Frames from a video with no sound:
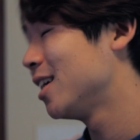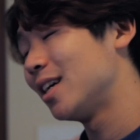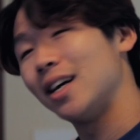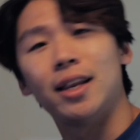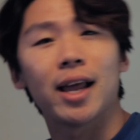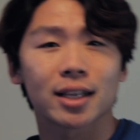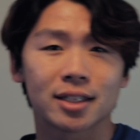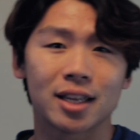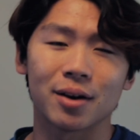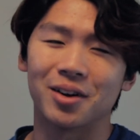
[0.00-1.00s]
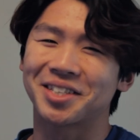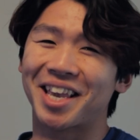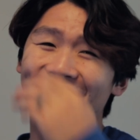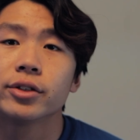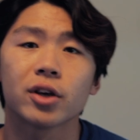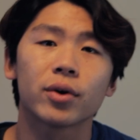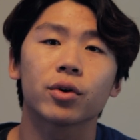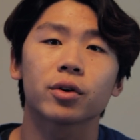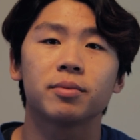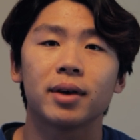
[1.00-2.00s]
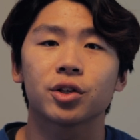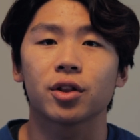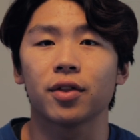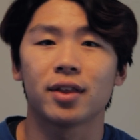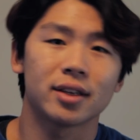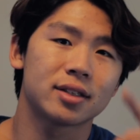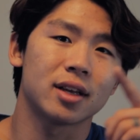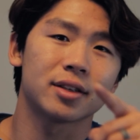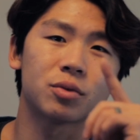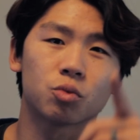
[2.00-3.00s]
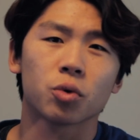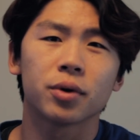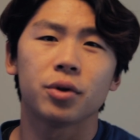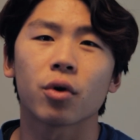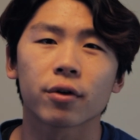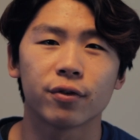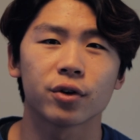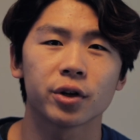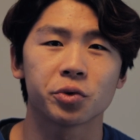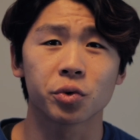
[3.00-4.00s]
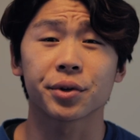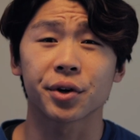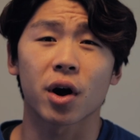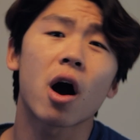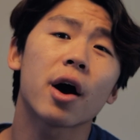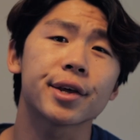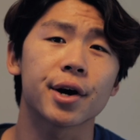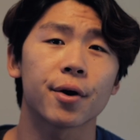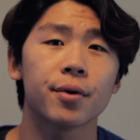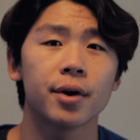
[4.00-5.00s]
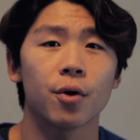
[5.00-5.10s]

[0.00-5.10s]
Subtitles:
Next tip, no, just kidding. So in order to make sure that this doesn't ruin your footage, ruin your audio,